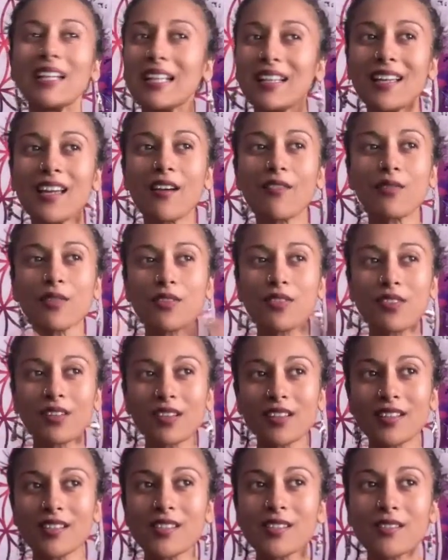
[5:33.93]
everything
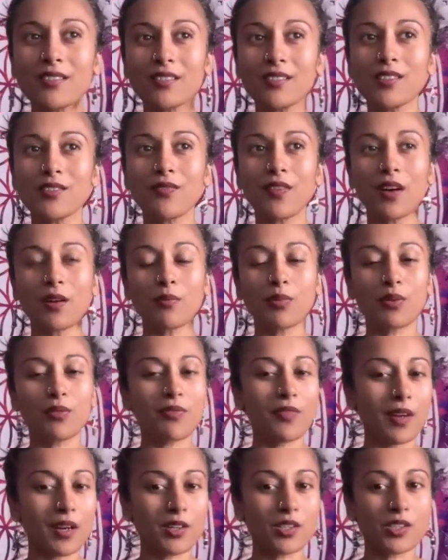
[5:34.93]
is divine
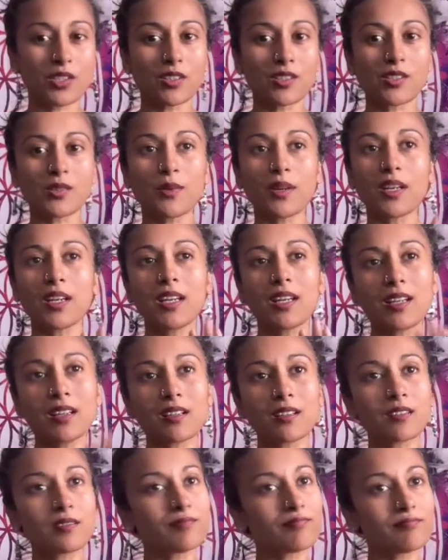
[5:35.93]
perfection, so I
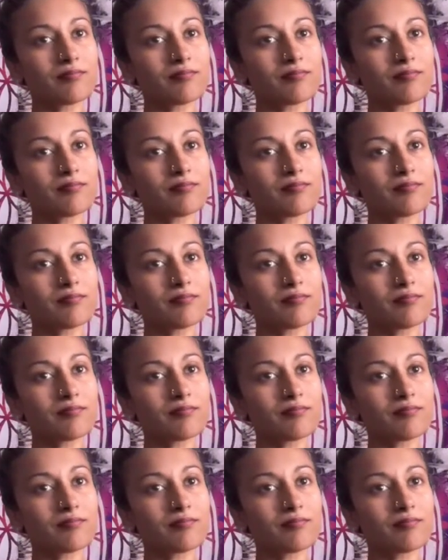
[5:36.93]
can't,